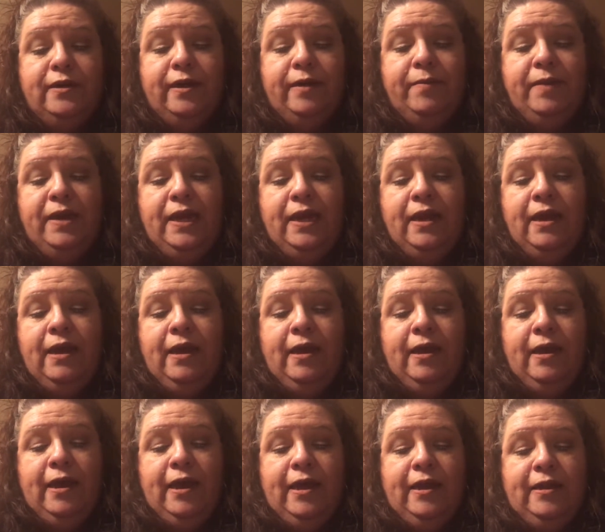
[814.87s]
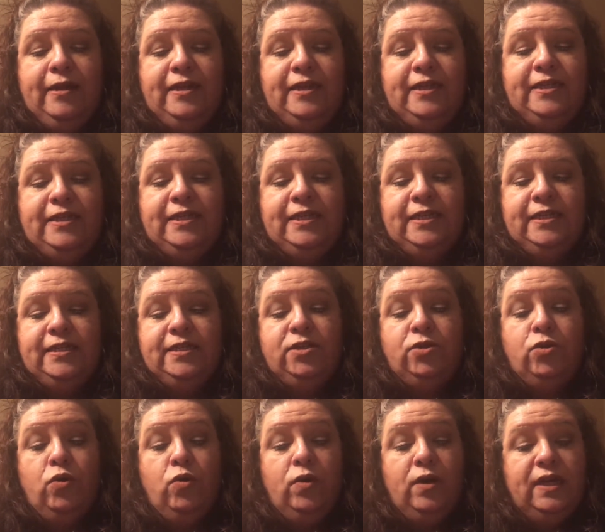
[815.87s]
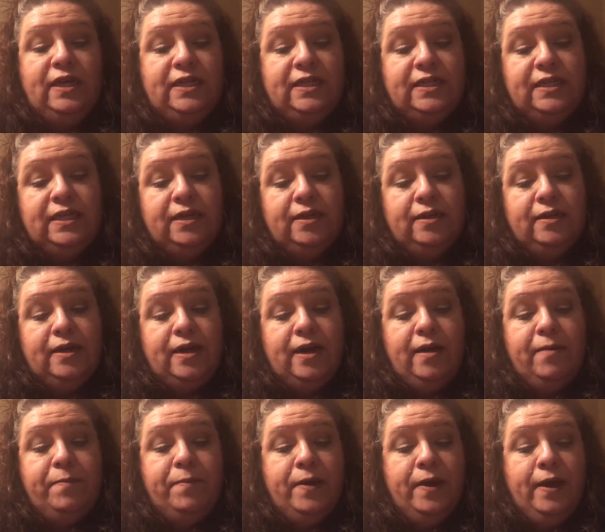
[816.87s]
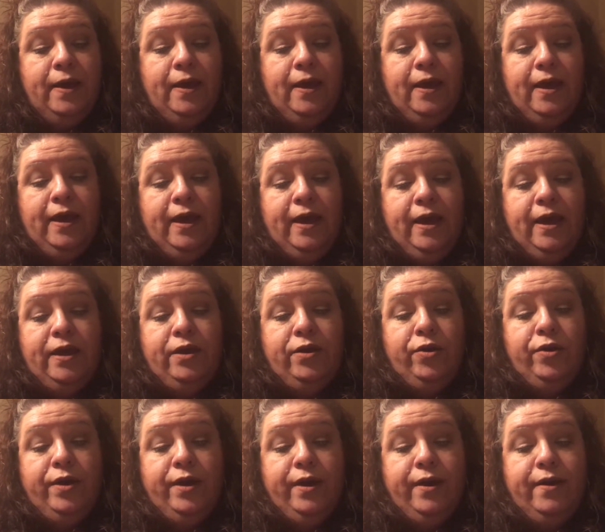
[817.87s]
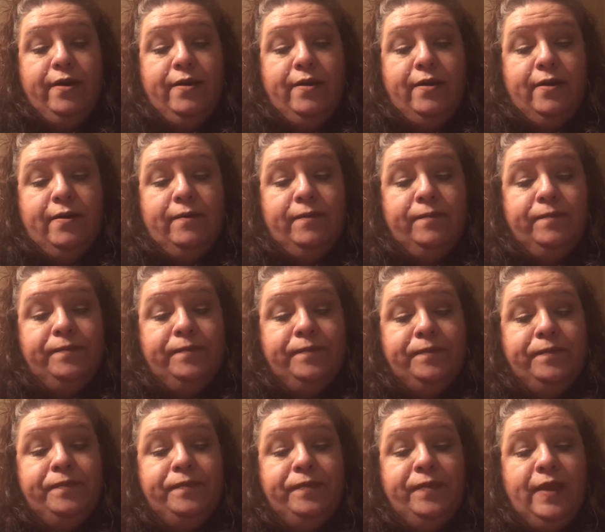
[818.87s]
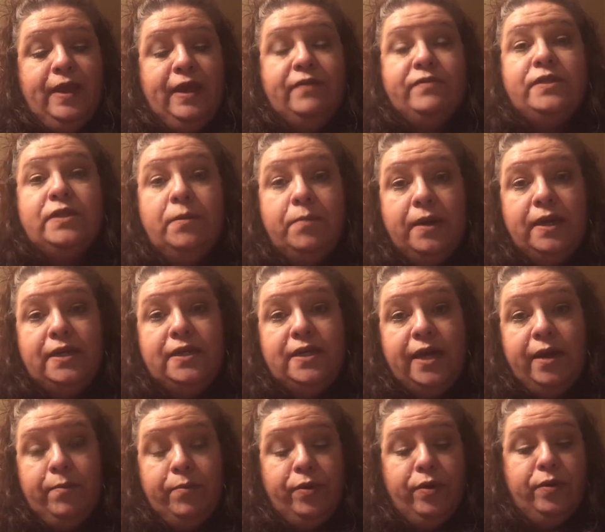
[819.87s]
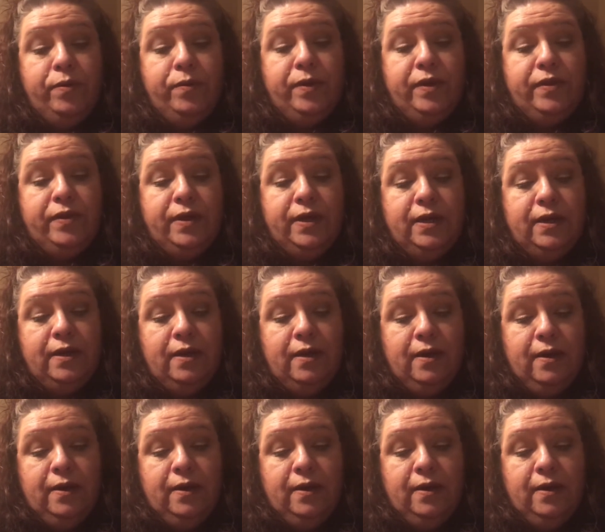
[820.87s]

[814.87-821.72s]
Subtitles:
I mean, at least it's totally sealed up and you're not going to have somebody tampering with it.